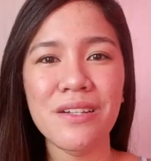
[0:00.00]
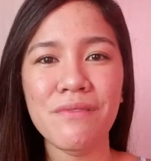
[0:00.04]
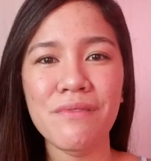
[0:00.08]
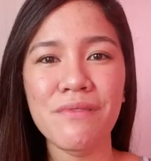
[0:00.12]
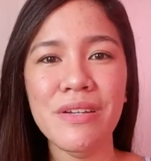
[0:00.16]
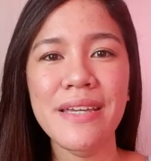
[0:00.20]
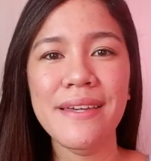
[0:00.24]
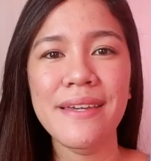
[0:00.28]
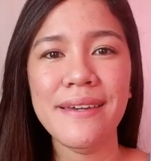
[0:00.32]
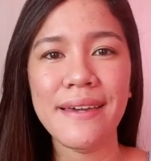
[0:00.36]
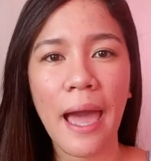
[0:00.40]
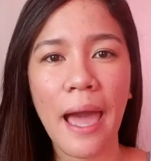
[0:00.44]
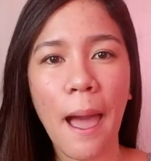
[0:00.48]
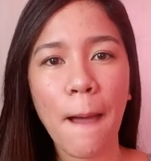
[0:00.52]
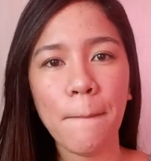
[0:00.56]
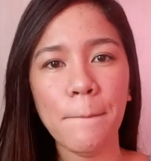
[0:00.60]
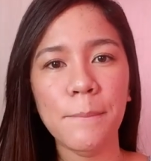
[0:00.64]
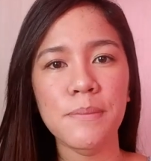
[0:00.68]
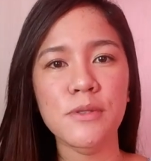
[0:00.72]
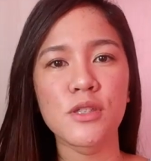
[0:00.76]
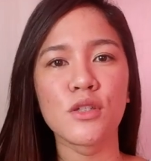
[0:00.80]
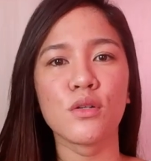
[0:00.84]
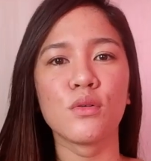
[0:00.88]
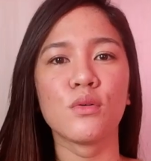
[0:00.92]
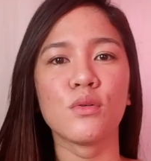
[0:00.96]
a
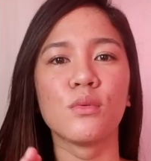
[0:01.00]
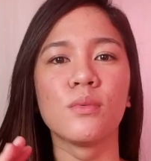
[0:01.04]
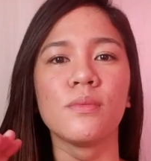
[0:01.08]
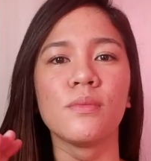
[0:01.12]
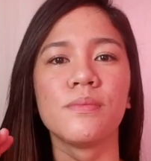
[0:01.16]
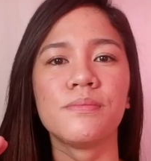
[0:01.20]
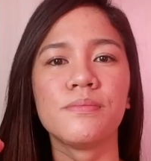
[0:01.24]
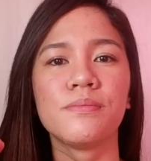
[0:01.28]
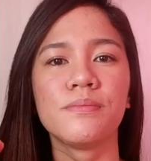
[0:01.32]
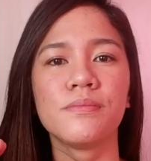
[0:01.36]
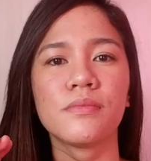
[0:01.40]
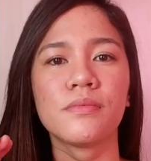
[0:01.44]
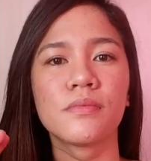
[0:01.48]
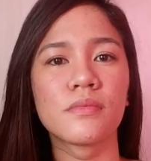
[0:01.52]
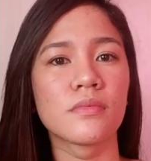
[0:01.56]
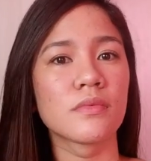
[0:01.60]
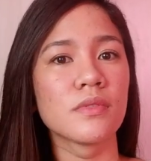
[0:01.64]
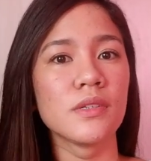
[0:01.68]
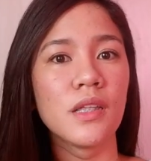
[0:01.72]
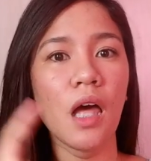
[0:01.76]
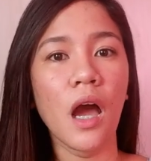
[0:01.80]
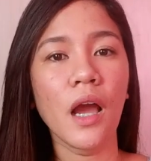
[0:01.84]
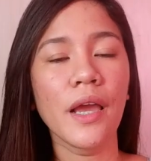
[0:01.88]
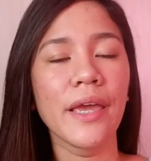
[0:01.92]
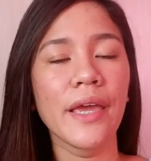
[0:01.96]
recap, so
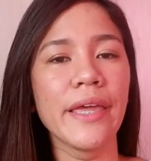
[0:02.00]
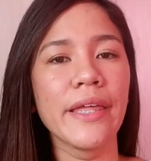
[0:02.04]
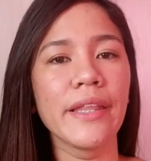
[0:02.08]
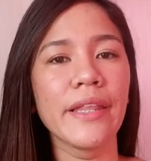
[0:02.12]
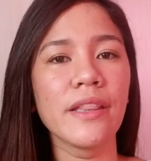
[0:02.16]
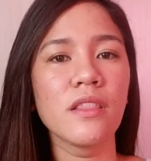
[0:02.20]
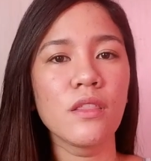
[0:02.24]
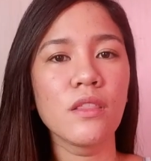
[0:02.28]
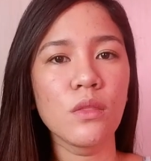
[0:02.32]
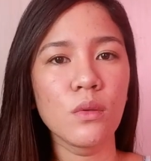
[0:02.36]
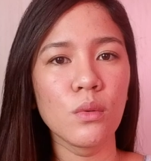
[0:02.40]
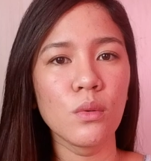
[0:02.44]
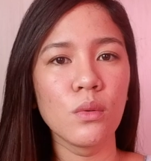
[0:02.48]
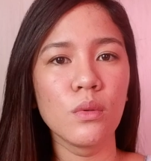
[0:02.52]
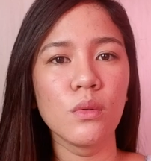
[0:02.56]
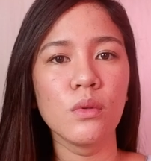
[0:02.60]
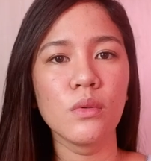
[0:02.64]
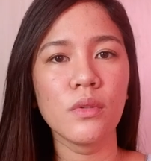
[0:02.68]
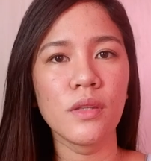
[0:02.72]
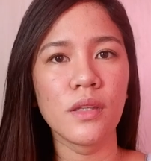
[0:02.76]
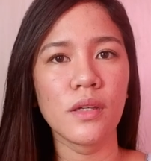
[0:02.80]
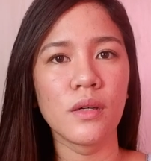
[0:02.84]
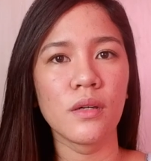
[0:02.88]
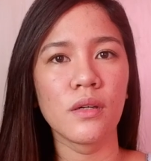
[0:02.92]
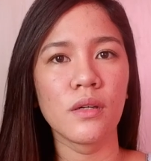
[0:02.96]
log in
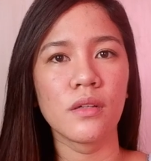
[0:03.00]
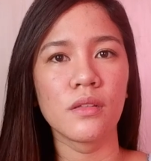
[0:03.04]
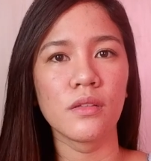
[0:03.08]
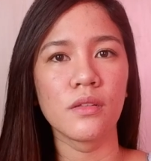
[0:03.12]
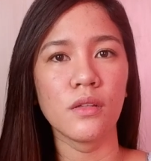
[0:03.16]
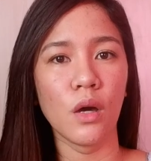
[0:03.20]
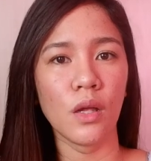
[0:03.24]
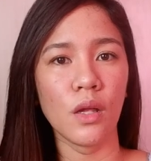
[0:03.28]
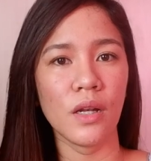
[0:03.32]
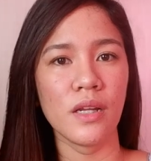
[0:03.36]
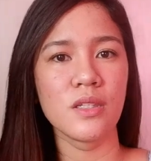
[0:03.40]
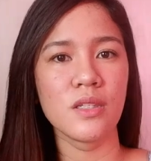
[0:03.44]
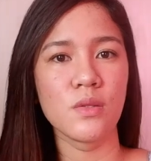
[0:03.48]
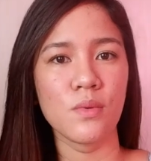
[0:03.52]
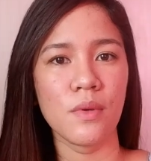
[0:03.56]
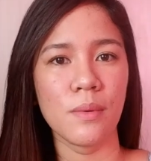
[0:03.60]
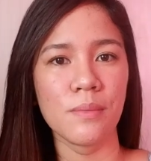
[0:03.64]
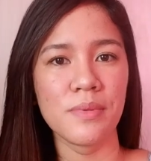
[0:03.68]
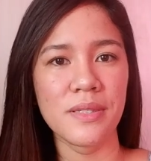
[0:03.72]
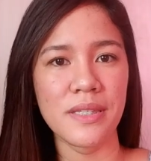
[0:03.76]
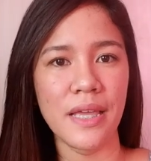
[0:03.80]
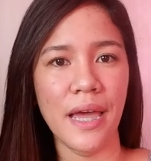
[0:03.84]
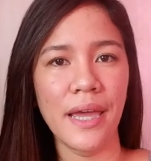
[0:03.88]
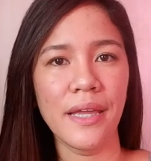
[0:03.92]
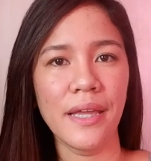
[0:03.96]
to the
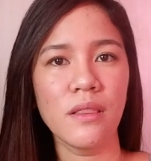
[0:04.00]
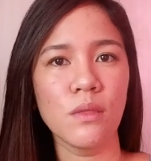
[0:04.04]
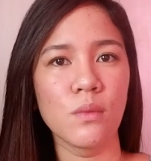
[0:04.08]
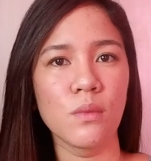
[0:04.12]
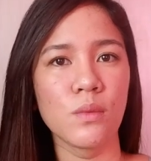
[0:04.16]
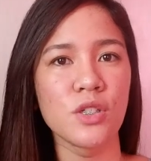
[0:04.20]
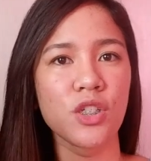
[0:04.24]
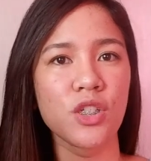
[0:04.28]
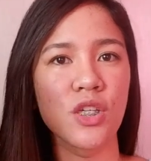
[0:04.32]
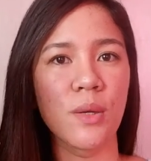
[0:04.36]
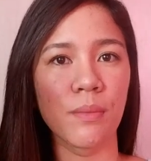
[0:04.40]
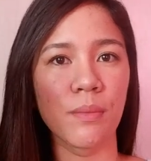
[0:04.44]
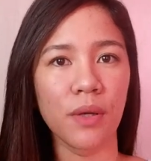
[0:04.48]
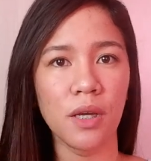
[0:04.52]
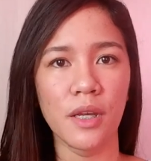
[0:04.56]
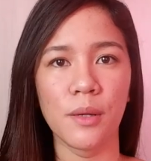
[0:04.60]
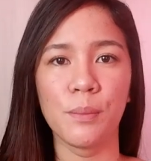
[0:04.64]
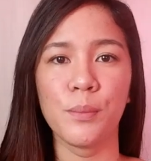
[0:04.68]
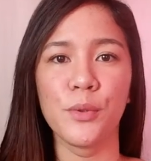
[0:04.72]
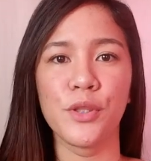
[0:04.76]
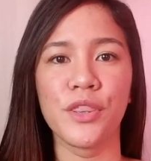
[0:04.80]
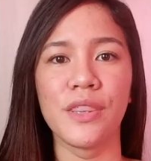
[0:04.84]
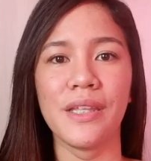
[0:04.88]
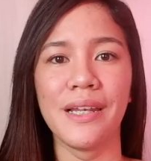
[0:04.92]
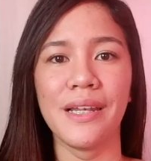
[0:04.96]
Dole-Akap website, which I'm
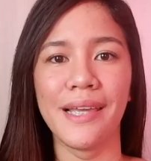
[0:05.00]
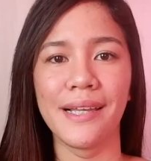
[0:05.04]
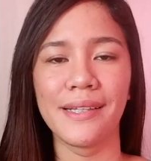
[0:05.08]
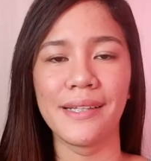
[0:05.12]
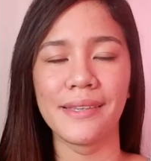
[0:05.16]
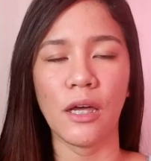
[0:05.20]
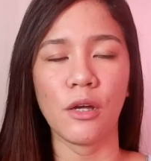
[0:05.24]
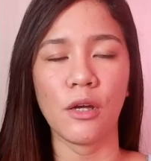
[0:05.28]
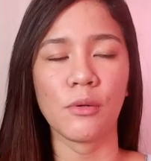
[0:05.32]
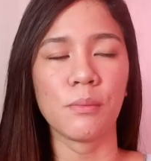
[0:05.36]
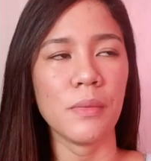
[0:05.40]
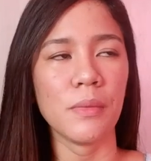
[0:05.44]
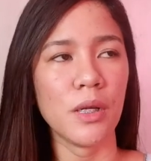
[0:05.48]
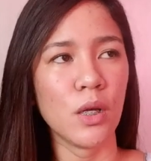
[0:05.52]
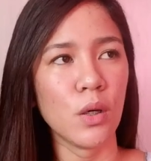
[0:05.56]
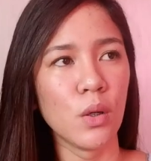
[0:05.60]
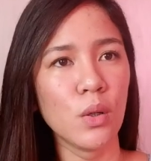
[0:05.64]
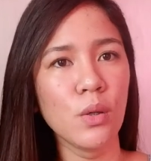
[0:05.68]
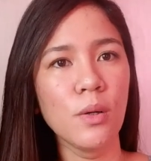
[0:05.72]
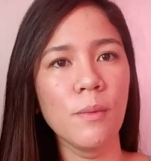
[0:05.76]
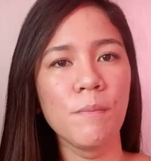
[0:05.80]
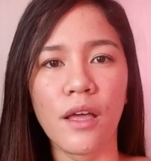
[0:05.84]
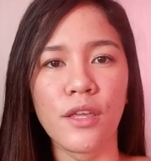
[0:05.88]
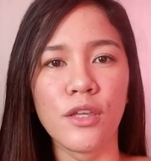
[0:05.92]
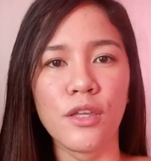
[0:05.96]
gonna put the link down
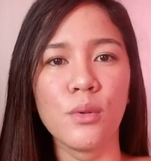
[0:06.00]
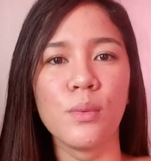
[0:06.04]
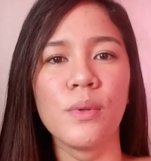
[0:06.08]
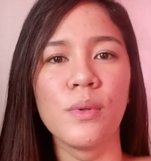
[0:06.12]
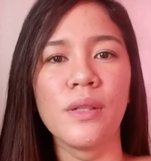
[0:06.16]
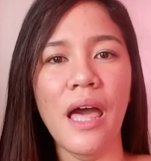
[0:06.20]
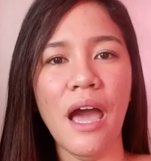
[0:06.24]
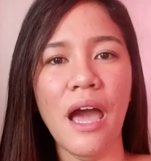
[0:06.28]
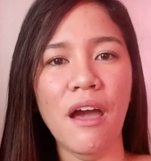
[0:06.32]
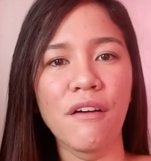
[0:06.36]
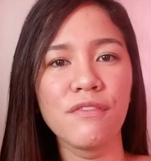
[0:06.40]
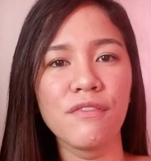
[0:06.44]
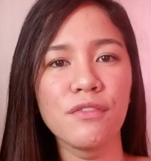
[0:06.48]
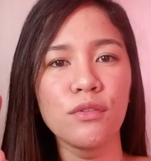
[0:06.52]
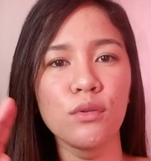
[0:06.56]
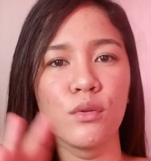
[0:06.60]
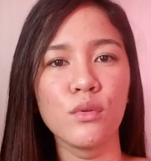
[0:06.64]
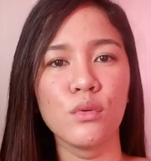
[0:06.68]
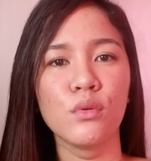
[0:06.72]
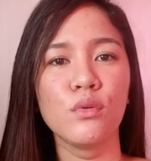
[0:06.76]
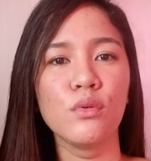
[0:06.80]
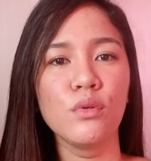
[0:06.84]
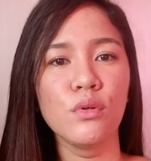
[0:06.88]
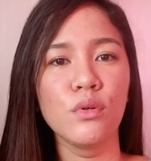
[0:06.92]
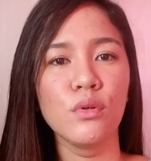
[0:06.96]
below. You will have
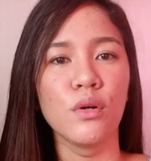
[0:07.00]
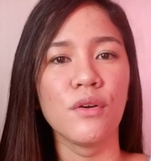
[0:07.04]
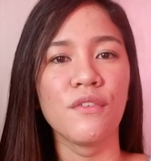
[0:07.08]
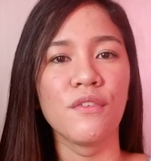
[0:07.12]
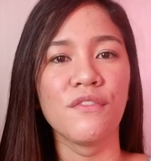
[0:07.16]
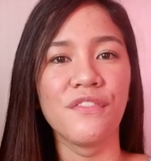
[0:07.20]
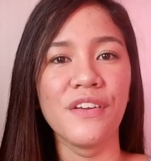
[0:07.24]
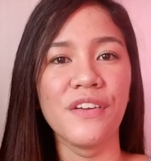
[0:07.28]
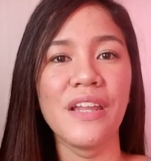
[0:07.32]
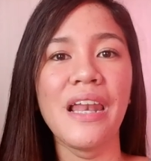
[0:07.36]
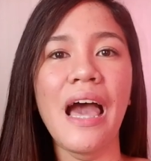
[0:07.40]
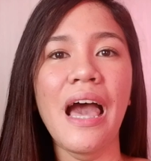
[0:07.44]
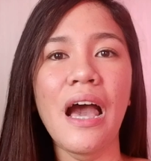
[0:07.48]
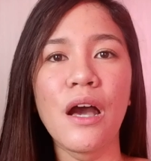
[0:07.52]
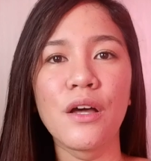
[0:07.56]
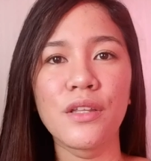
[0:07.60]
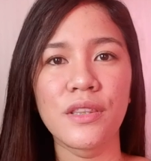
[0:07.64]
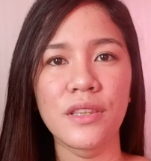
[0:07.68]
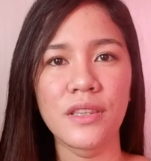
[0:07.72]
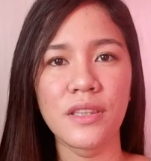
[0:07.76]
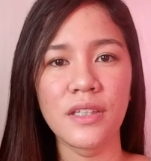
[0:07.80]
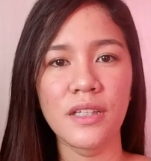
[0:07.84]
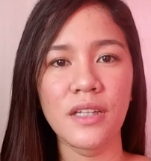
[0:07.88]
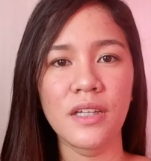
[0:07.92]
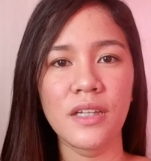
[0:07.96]
to fill
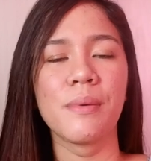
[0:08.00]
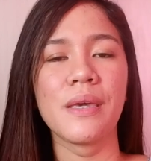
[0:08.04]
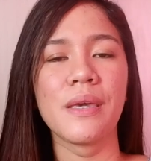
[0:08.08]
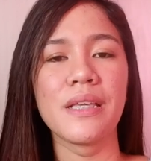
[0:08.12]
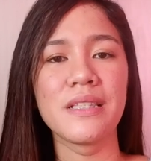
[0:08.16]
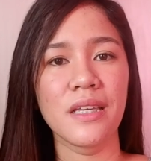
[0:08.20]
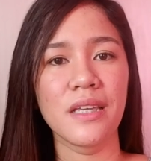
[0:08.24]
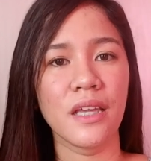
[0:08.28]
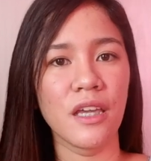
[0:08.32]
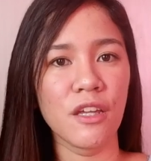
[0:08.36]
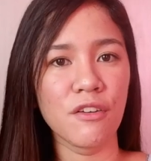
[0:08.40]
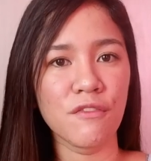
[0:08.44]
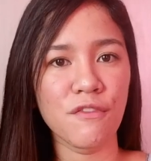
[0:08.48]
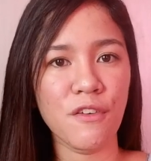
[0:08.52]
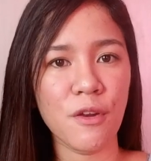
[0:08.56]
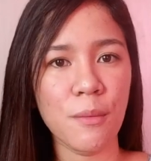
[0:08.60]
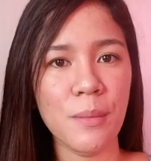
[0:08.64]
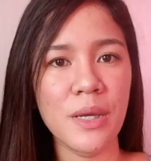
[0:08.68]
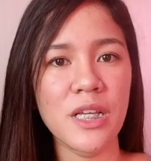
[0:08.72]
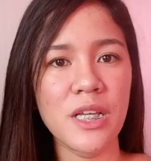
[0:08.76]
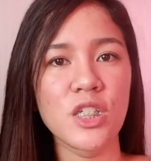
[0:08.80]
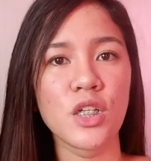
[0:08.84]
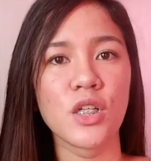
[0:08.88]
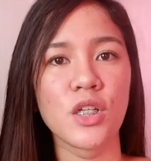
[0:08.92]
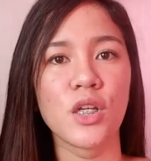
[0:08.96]
out the basic
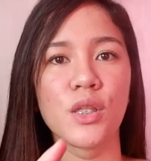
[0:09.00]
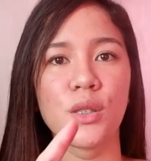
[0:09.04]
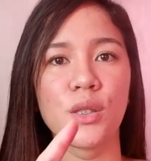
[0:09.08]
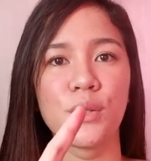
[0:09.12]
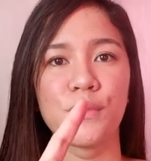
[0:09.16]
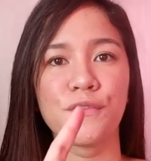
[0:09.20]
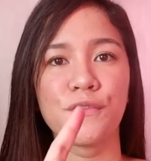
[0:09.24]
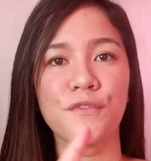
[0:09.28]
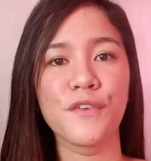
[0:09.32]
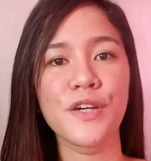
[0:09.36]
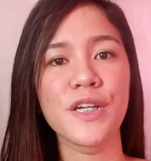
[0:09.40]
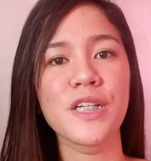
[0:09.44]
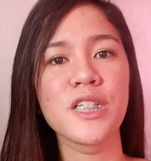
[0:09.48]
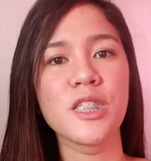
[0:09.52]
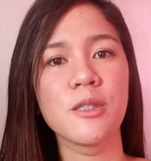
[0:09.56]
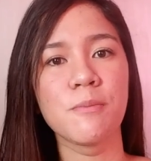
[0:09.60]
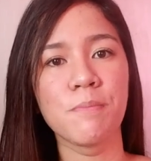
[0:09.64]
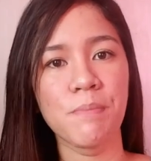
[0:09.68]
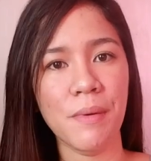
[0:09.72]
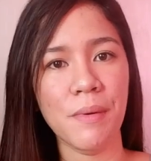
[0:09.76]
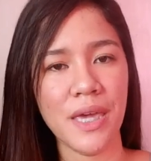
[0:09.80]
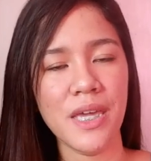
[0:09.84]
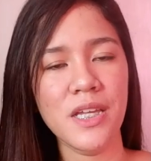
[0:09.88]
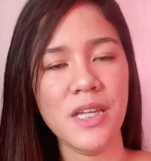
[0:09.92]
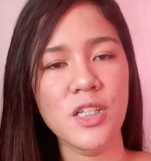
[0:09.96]
information on the first
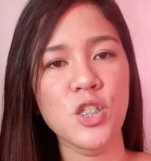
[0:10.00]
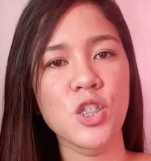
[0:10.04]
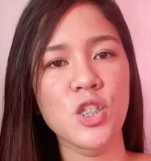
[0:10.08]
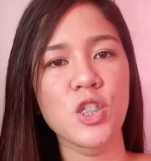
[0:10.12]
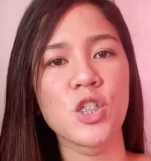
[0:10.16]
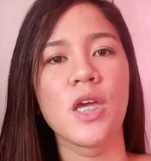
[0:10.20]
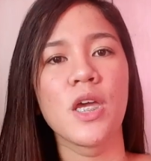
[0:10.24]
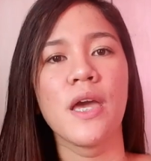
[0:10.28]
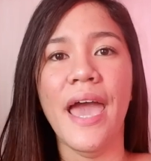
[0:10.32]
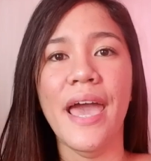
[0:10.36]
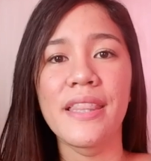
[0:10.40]
page.